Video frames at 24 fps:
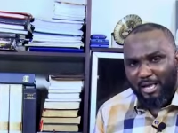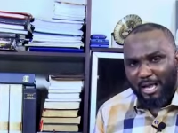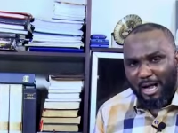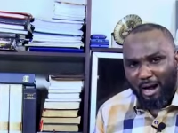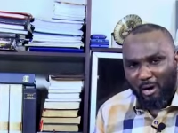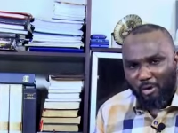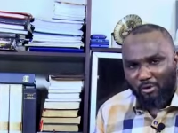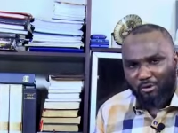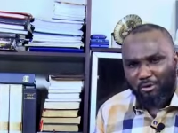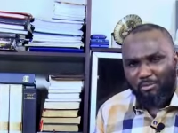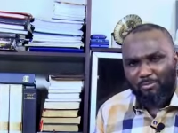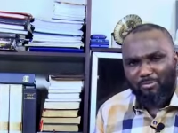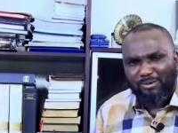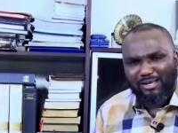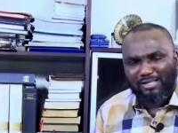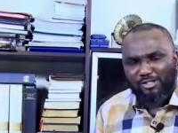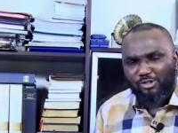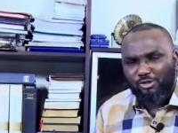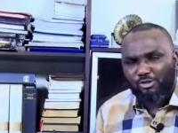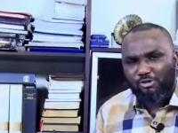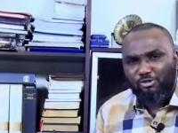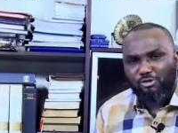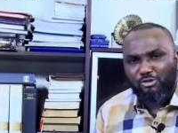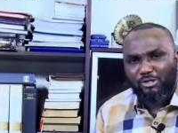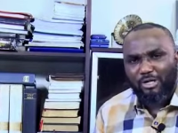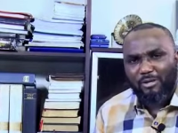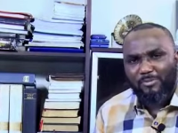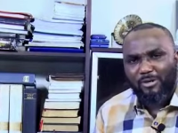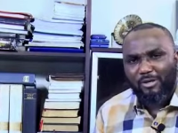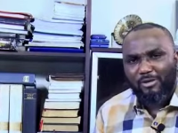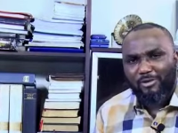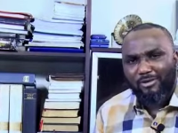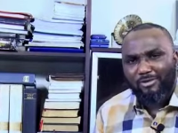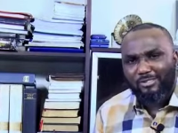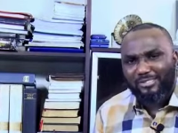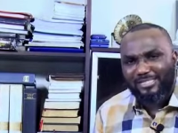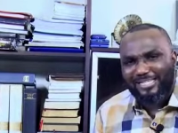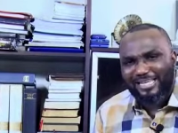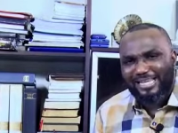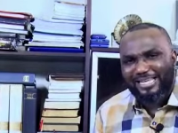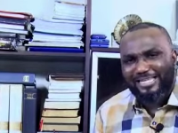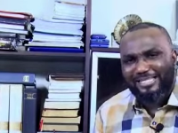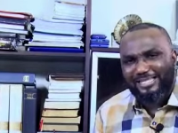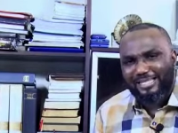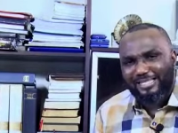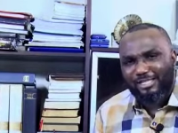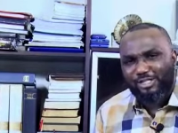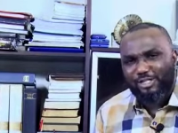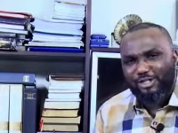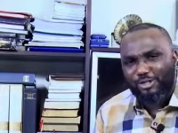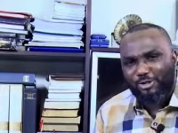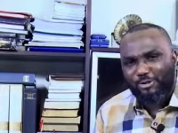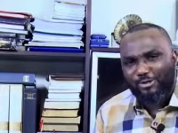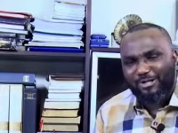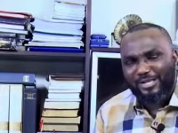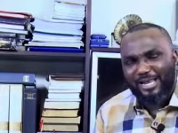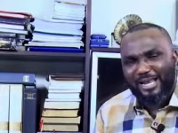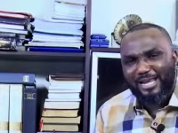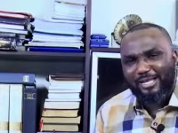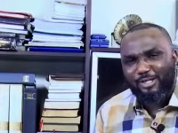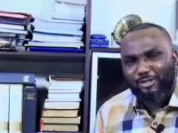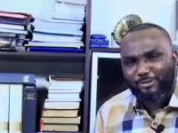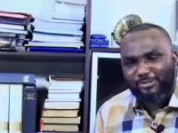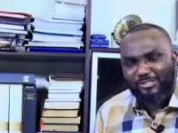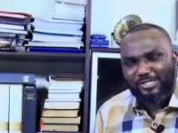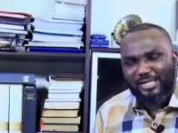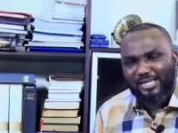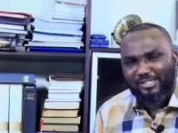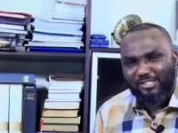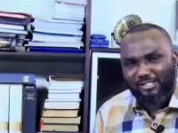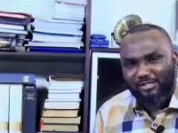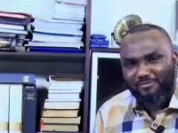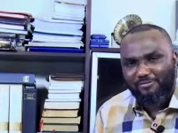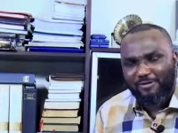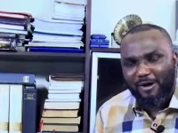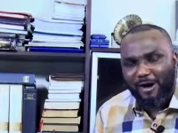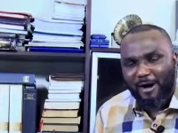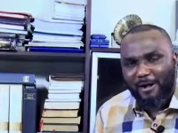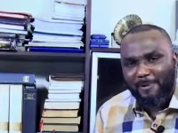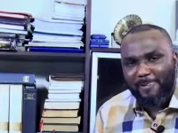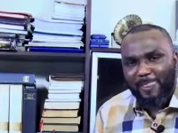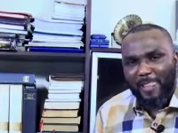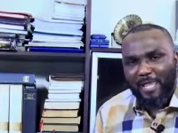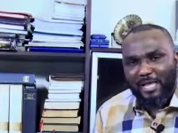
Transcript: I want to bless you today because it is your day to testify.